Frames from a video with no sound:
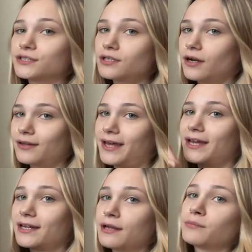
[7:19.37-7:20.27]
Starlight,
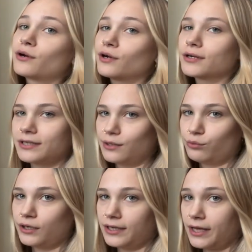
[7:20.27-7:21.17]
and I'm currently
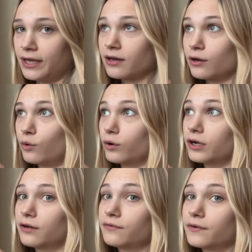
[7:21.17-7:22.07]
reading A Court
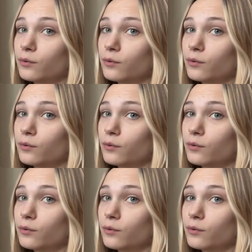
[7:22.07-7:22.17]
of,